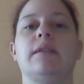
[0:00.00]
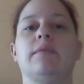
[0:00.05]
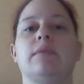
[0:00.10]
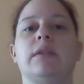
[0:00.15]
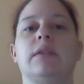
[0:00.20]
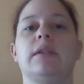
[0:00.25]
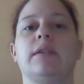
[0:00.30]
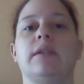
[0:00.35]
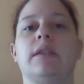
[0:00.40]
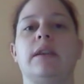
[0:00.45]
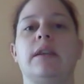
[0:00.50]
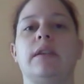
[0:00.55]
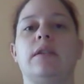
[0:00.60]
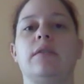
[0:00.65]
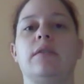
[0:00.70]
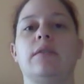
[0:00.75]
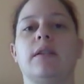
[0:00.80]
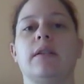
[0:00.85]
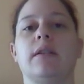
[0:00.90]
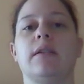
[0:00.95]
with their thank you
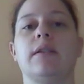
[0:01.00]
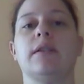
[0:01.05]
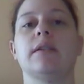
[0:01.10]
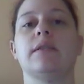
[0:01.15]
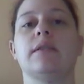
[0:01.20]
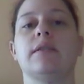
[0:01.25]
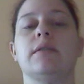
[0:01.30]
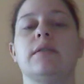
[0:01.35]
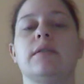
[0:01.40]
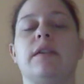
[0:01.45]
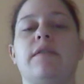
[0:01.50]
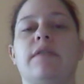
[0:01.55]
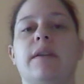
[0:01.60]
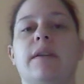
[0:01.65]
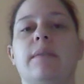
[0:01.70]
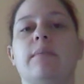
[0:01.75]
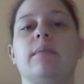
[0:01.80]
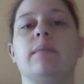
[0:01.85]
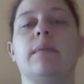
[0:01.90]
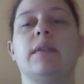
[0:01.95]
card, because if
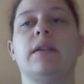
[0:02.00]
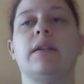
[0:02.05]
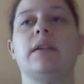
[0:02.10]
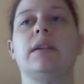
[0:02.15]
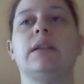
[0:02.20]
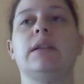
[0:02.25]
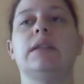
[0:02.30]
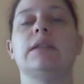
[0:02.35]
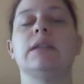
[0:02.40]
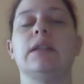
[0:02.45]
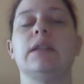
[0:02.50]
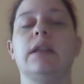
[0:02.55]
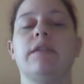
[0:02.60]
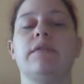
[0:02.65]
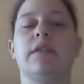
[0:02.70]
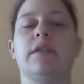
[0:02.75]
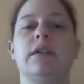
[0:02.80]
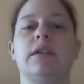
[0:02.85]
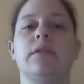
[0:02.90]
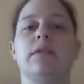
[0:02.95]
I'm
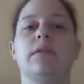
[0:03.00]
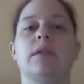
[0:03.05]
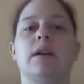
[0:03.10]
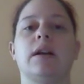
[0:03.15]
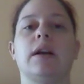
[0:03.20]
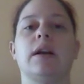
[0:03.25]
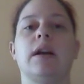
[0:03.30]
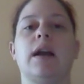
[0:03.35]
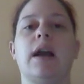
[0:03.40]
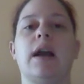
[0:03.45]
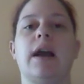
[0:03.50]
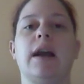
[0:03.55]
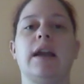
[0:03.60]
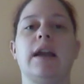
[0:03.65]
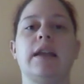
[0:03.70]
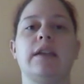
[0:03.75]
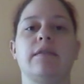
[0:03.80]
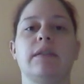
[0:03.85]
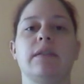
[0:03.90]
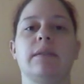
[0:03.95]
delivering an order, I
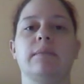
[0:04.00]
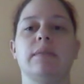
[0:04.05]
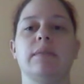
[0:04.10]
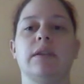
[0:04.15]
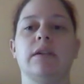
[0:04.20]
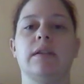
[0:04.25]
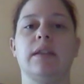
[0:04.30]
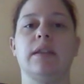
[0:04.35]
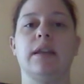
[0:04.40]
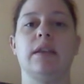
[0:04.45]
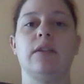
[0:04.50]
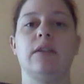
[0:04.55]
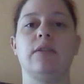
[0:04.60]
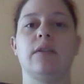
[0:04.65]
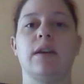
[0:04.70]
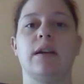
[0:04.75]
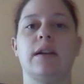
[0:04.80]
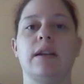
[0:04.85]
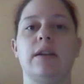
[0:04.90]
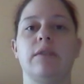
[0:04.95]
give them their thank you
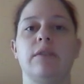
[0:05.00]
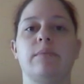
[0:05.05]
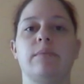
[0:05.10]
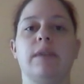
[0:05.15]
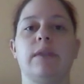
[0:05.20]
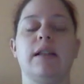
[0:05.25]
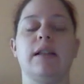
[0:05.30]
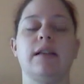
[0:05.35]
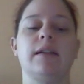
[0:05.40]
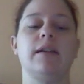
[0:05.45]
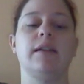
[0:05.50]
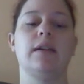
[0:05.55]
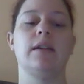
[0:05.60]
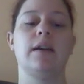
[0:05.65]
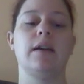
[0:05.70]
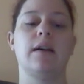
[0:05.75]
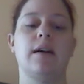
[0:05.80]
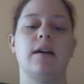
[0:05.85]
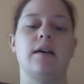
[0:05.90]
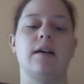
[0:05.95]
card. I don't mail it,
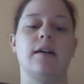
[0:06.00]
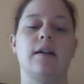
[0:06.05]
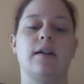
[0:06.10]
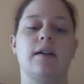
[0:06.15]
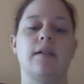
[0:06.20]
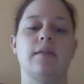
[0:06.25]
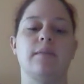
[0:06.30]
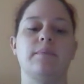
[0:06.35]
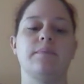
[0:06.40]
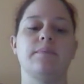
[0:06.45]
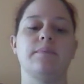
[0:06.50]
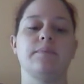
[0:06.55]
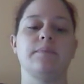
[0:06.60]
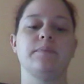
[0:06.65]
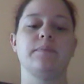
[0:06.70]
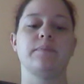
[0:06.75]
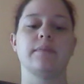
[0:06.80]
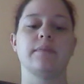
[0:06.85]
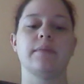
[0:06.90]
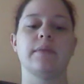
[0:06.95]

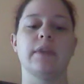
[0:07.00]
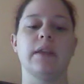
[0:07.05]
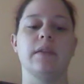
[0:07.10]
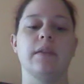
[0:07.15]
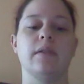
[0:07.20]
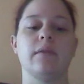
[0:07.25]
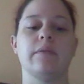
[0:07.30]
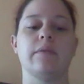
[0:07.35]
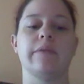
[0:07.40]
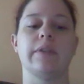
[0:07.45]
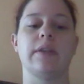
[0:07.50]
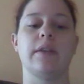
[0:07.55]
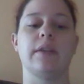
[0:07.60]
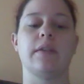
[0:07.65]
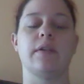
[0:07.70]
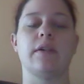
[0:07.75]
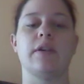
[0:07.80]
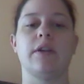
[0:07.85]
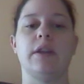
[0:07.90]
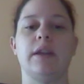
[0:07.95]
along with other
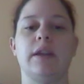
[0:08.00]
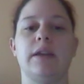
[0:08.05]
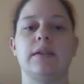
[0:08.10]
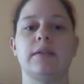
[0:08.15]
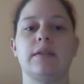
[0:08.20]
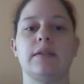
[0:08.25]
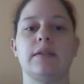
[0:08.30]
goodies.